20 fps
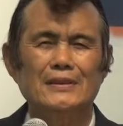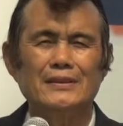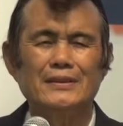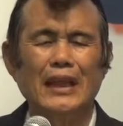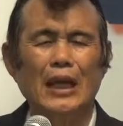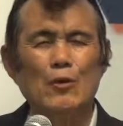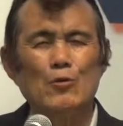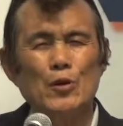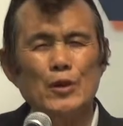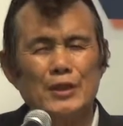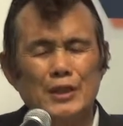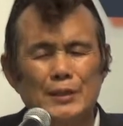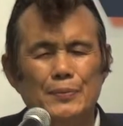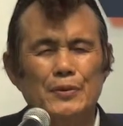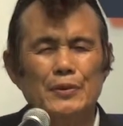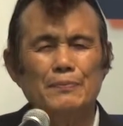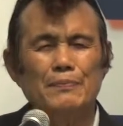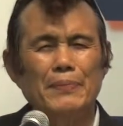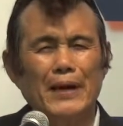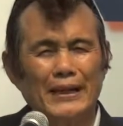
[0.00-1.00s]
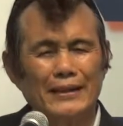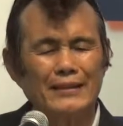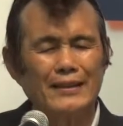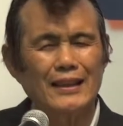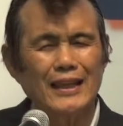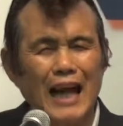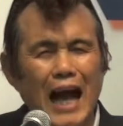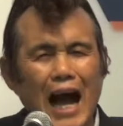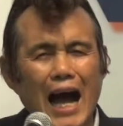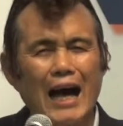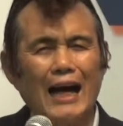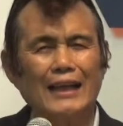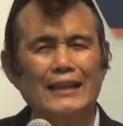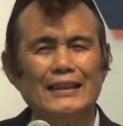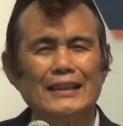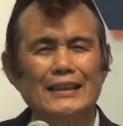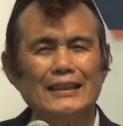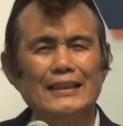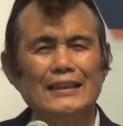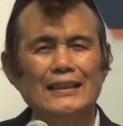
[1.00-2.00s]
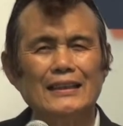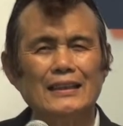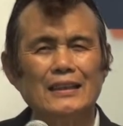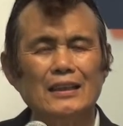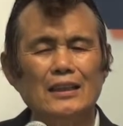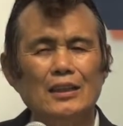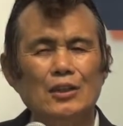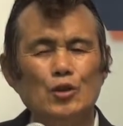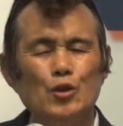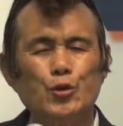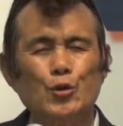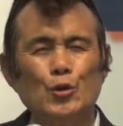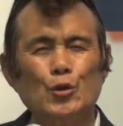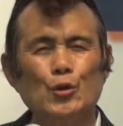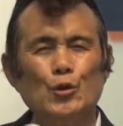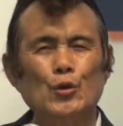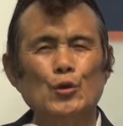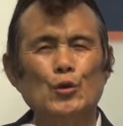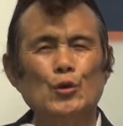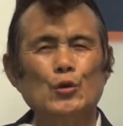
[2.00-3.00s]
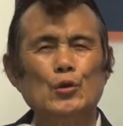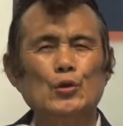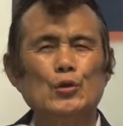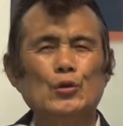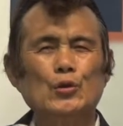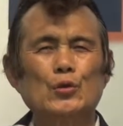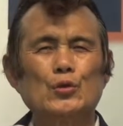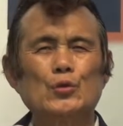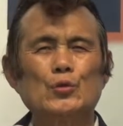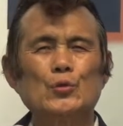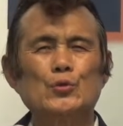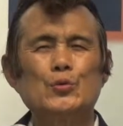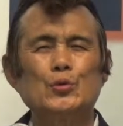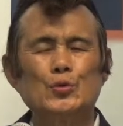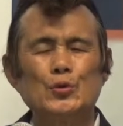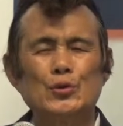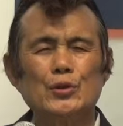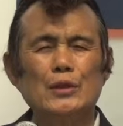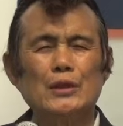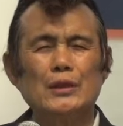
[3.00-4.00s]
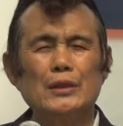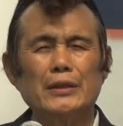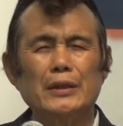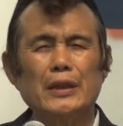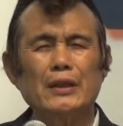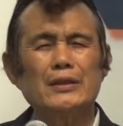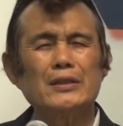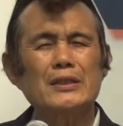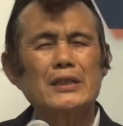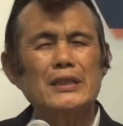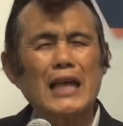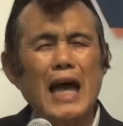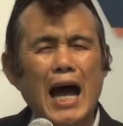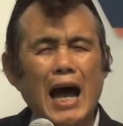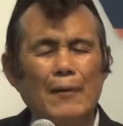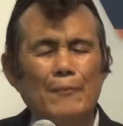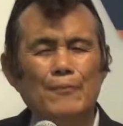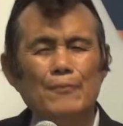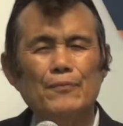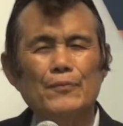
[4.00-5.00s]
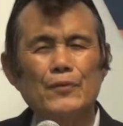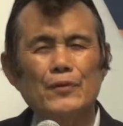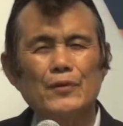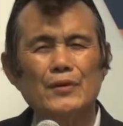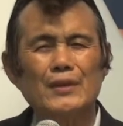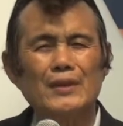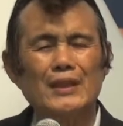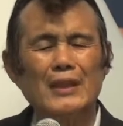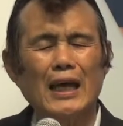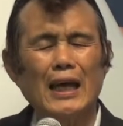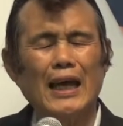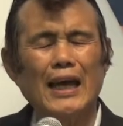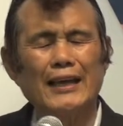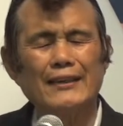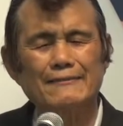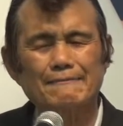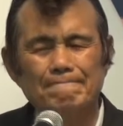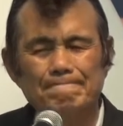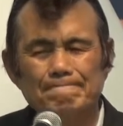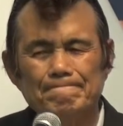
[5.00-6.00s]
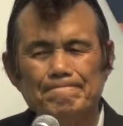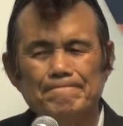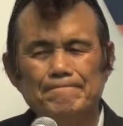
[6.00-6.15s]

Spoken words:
they were given by the God to do their job that